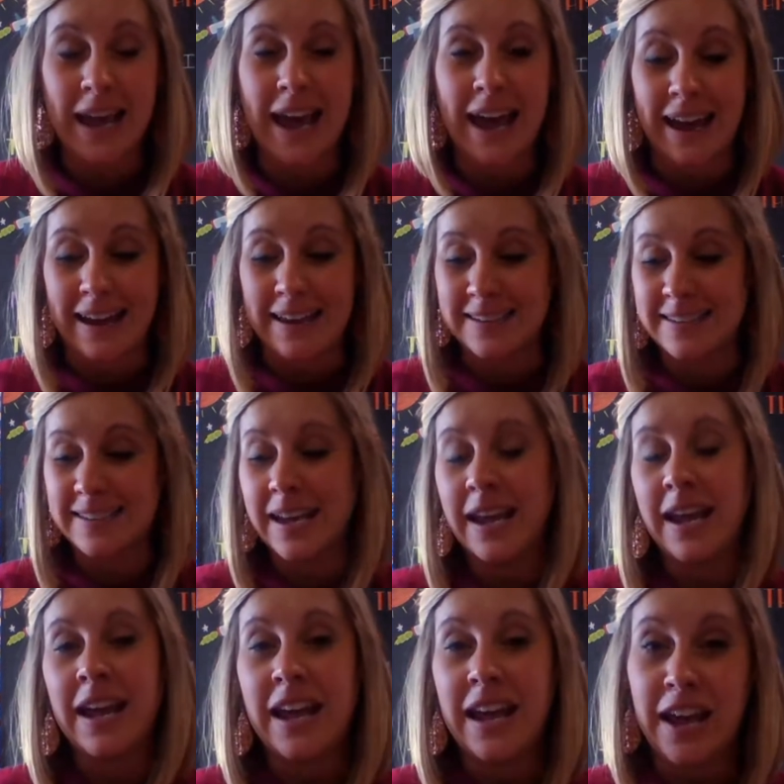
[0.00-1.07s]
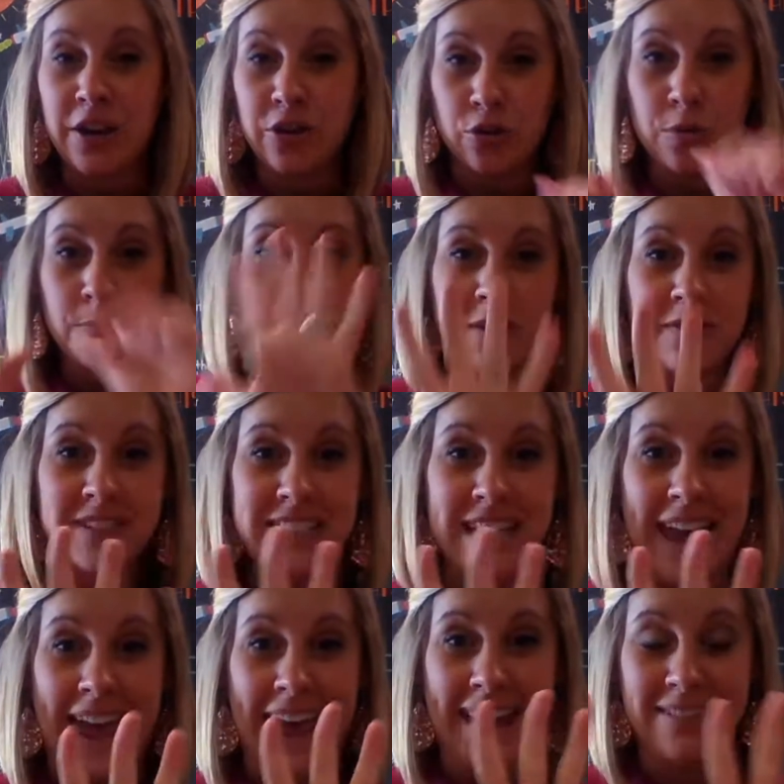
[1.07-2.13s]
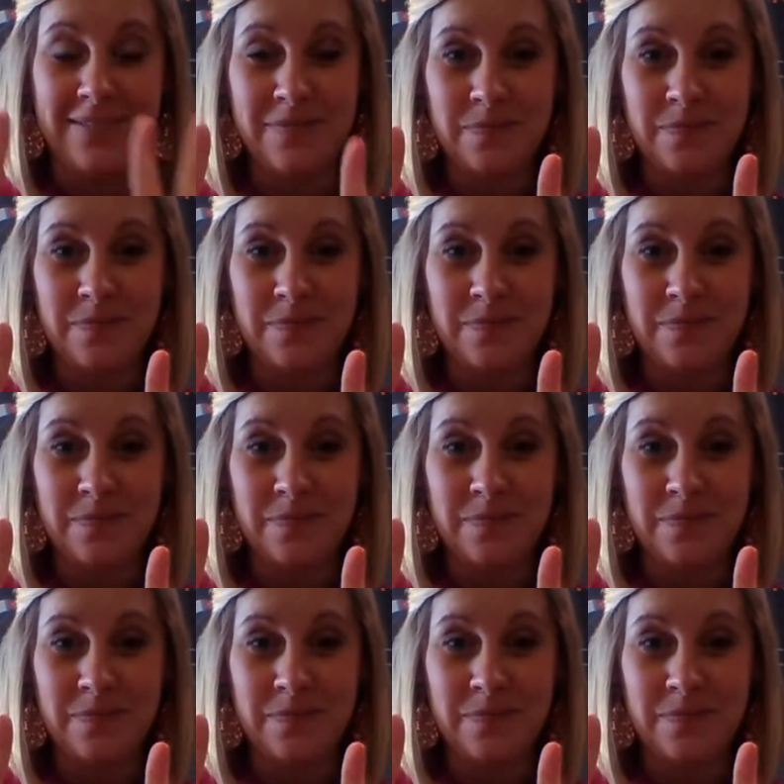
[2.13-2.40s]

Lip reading: as a group of 10